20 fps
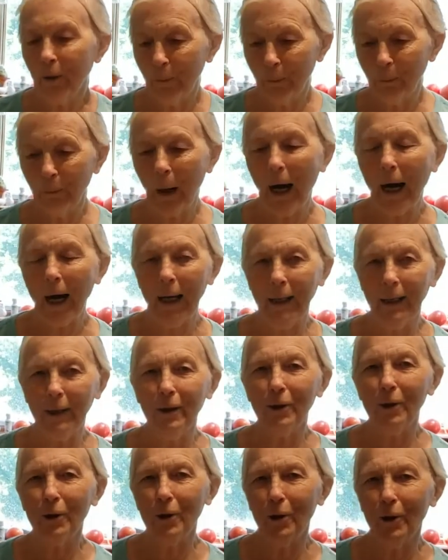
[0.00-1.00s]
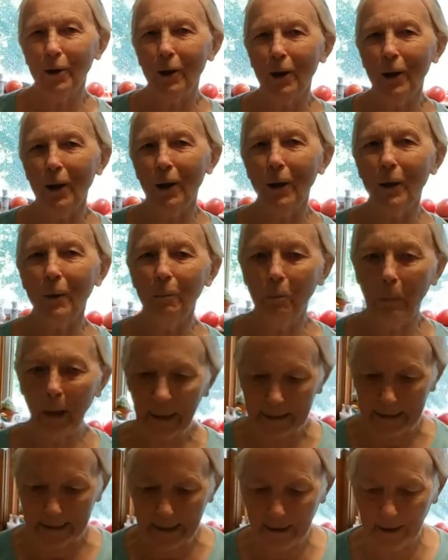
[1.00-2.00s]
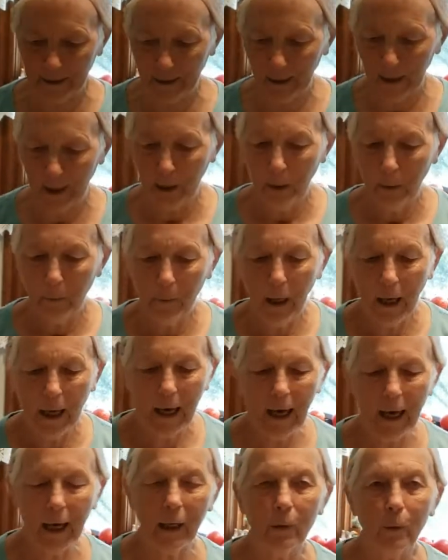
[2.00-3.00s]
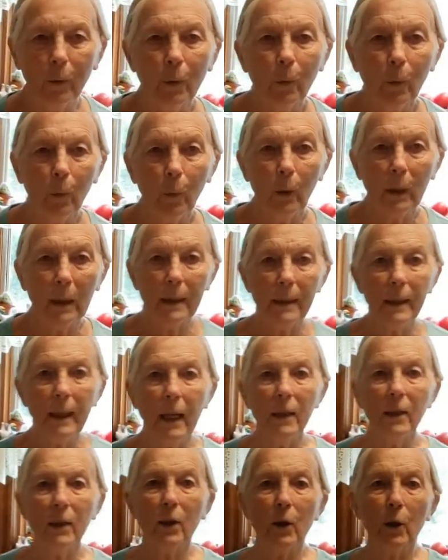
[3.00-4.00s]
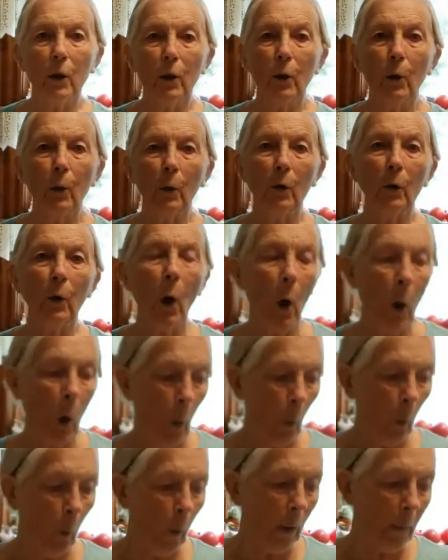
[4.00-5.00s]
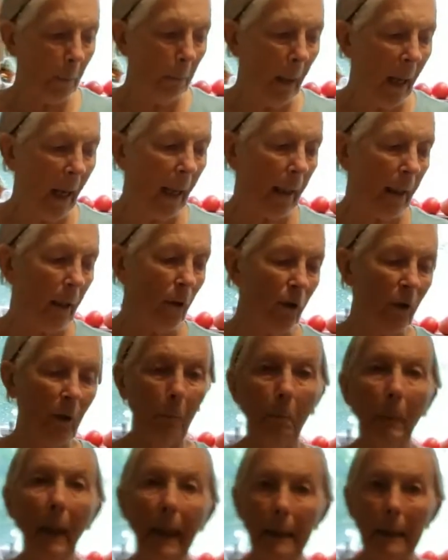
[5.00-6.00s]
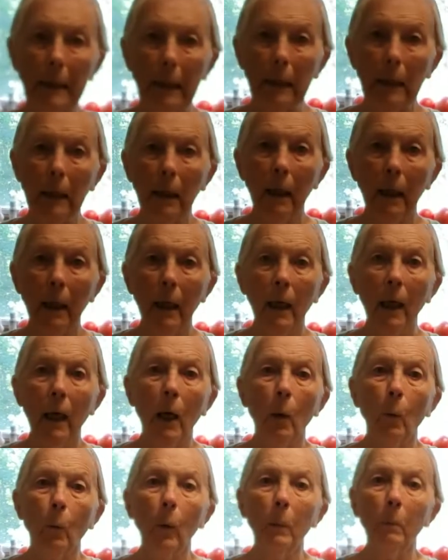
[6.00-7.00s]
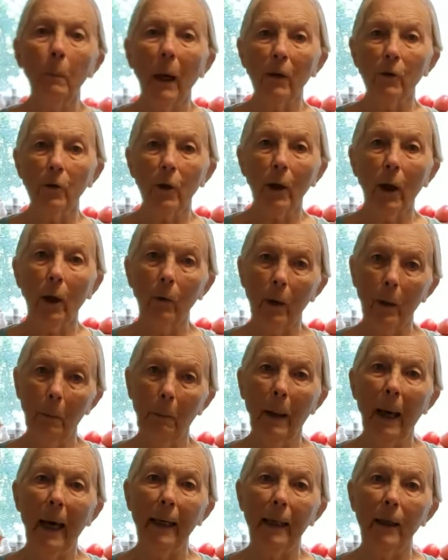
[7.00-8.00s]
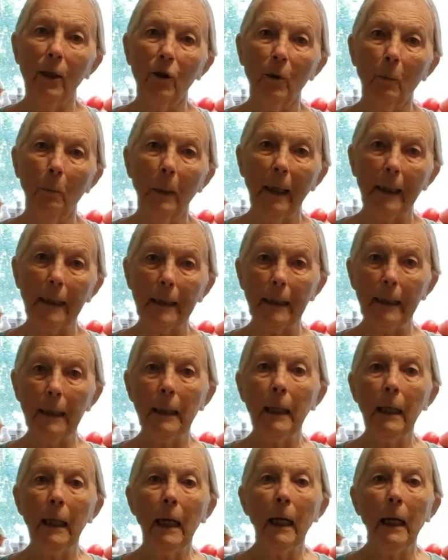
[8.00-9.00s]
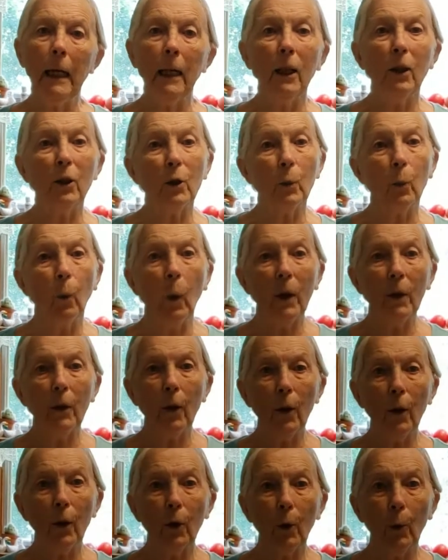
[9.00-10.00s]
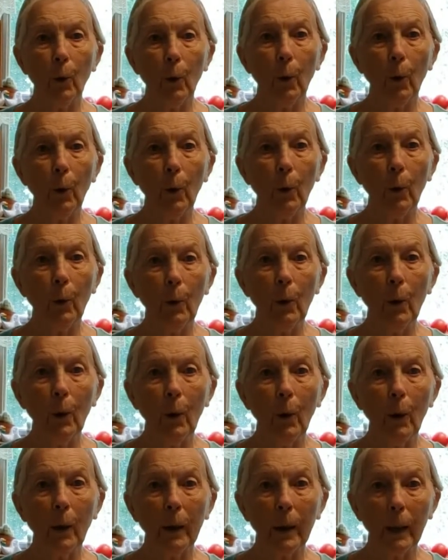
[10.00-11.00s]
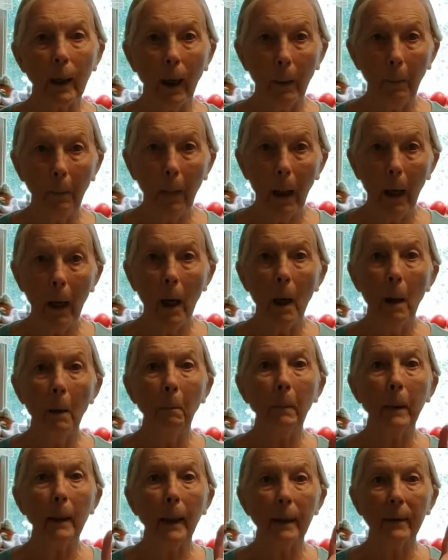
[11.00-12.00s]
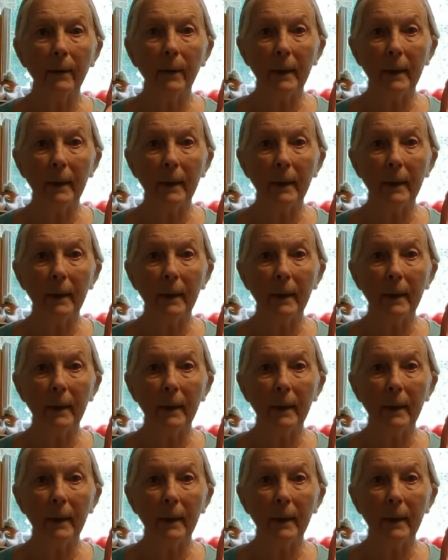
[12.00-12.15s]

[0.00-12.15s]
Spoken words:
buy the pectin, and it says to use 1 package of pectin. We measured out a package of pectin, and it's 1/3 cup plus a